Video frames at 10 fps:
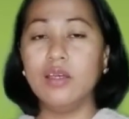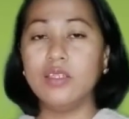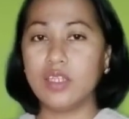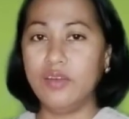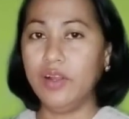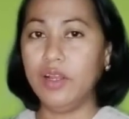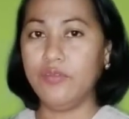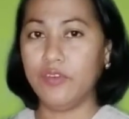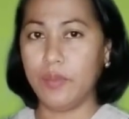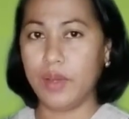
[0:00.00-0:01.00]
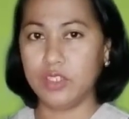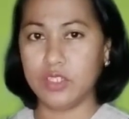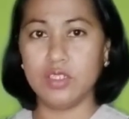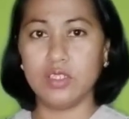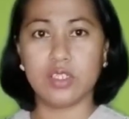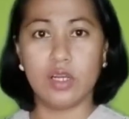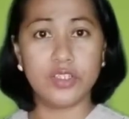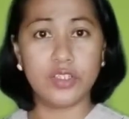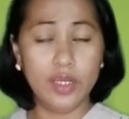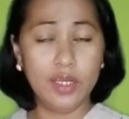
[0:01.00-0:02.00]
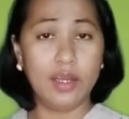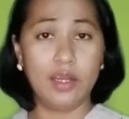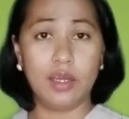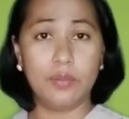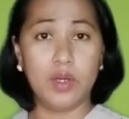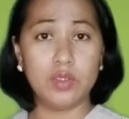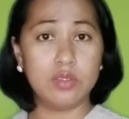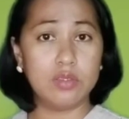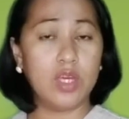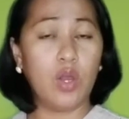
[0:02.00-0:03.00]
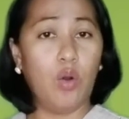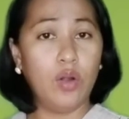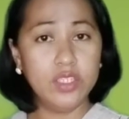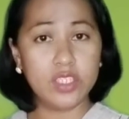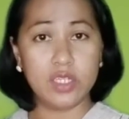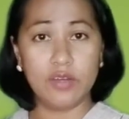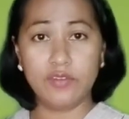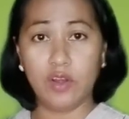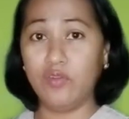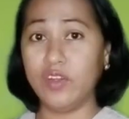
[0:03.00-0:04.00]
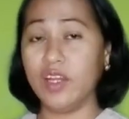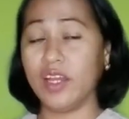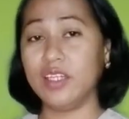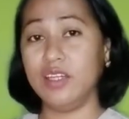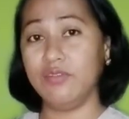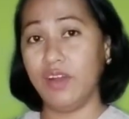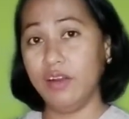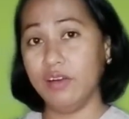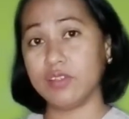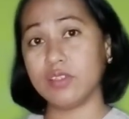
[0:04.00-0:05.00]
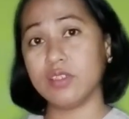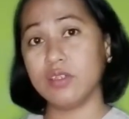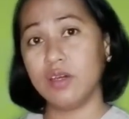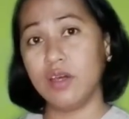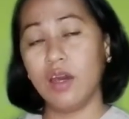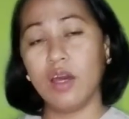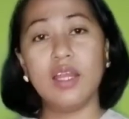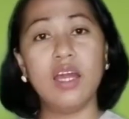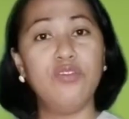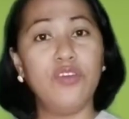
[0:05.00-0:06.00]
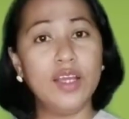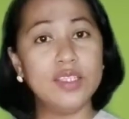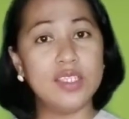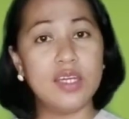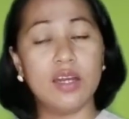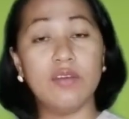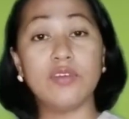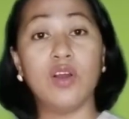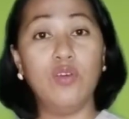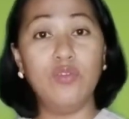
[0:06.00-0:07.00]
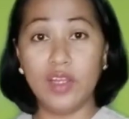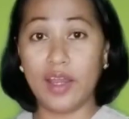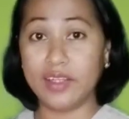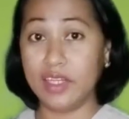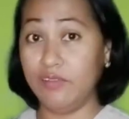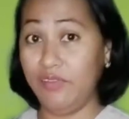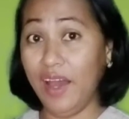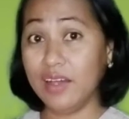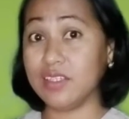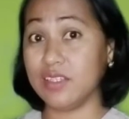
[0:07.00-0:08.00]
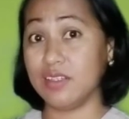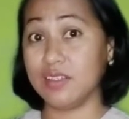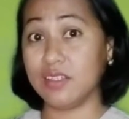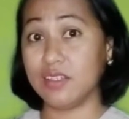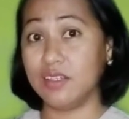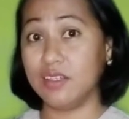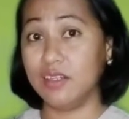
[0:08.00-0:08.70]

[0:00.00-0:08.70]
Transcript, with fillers: Several informations are circulating about the origin of COVID-19 virus, the efficacy of COVID-19 vaccines,